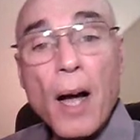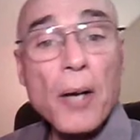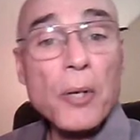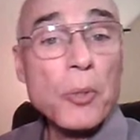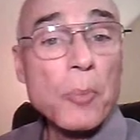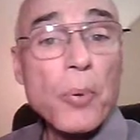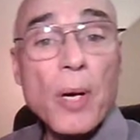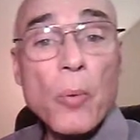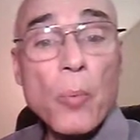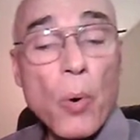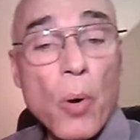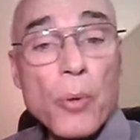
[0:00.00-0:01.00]

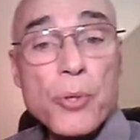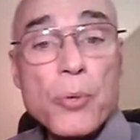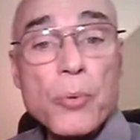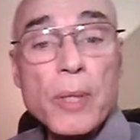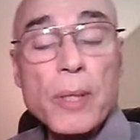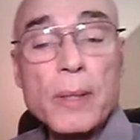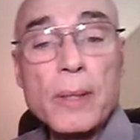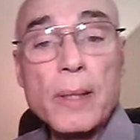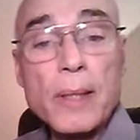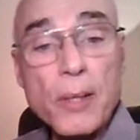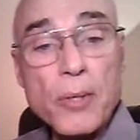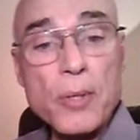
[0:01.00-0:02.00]
Occupy Wall Street
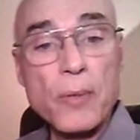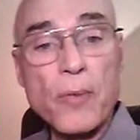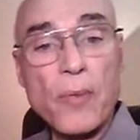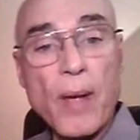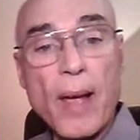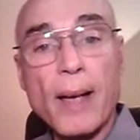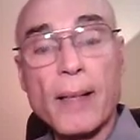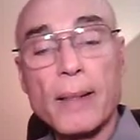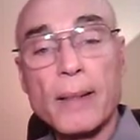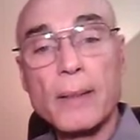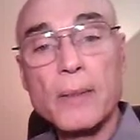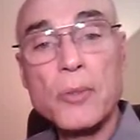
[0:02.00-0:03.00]
is, in
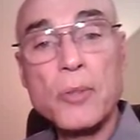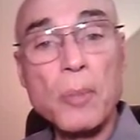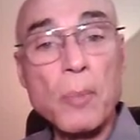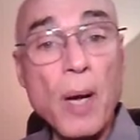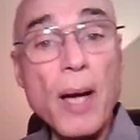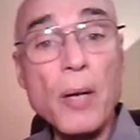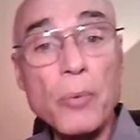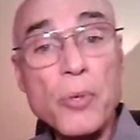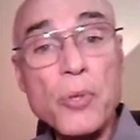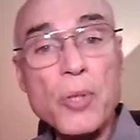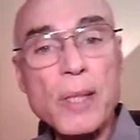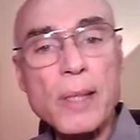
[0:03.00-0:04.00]
fact,
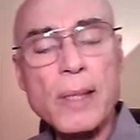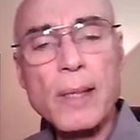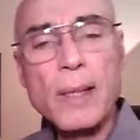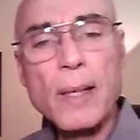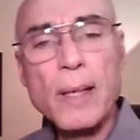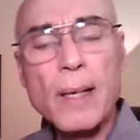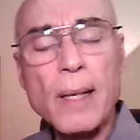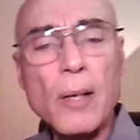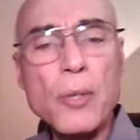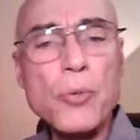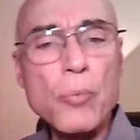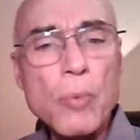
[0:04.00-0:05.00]
democracy
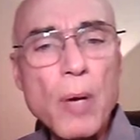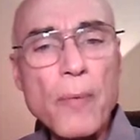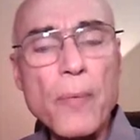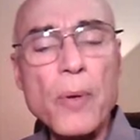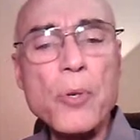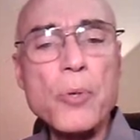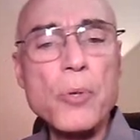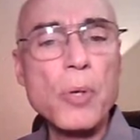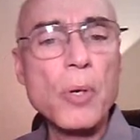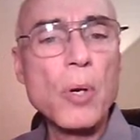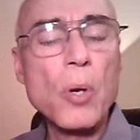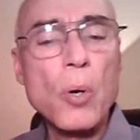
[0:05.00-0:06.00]
in its
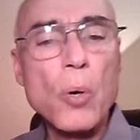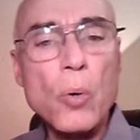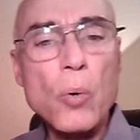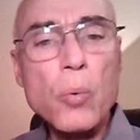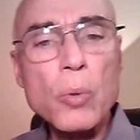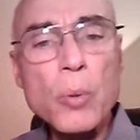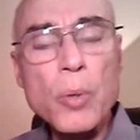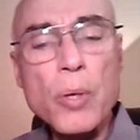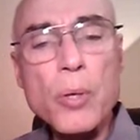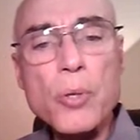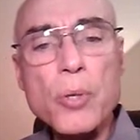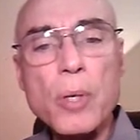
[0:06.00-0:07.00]
roughest,
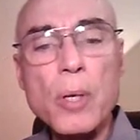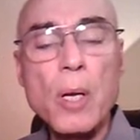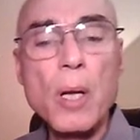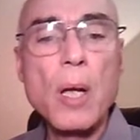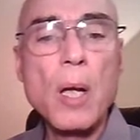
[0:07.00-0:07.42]
crudest,